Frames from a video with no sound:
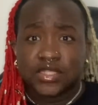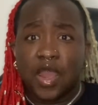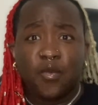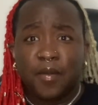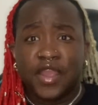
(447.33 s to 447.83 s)
So
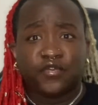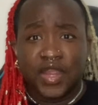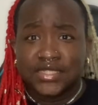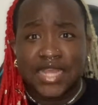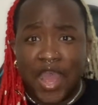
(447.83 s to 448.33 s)
I want my
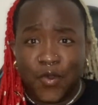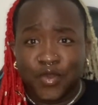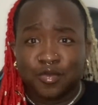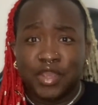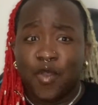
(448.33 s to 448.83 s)
friends out
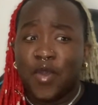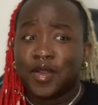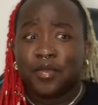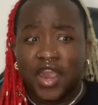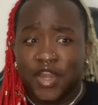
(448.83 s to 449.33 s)
with me. I
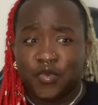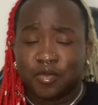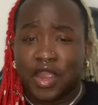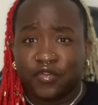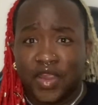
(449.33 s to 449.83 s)
want to party with
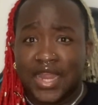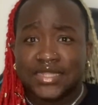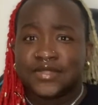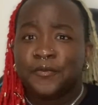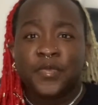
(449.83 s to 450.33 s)
my
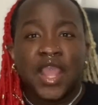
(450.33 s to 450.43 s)
friends.